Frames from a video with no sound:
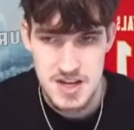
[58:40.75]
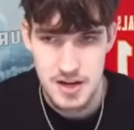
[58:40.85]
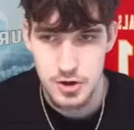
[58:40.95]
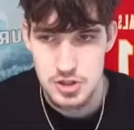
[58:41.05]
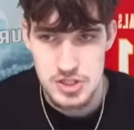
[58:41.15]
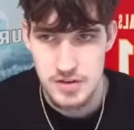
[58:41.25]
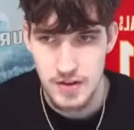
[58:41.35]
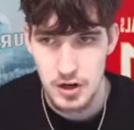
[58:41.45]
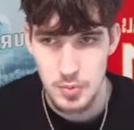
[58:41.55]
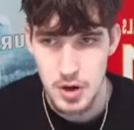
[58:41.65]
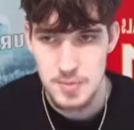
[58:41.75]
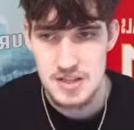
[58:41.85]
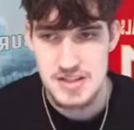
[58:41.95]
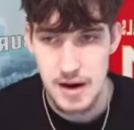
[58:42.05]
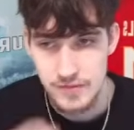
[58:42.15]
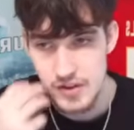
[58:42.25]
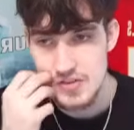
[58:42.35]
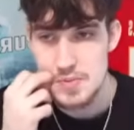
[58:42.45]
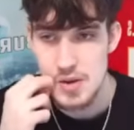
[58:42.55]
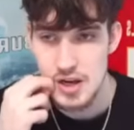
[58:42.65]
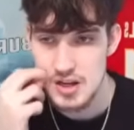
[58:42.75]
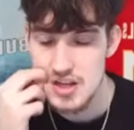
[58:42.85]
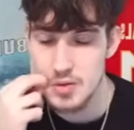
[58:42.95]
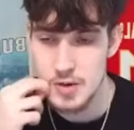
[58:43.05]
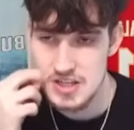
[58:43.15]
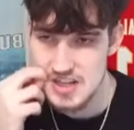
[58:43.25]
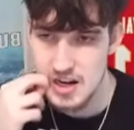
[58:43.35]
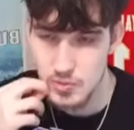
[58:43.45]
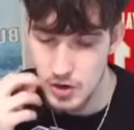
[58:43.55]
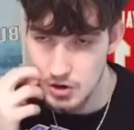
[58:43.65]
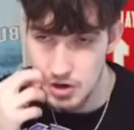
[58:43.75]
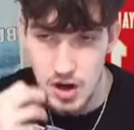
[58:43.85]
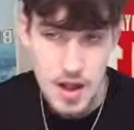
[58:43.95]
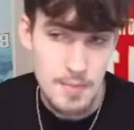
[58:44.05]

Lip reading: Ted Hurst could very well be a top 50 pick. He could be a second rounder.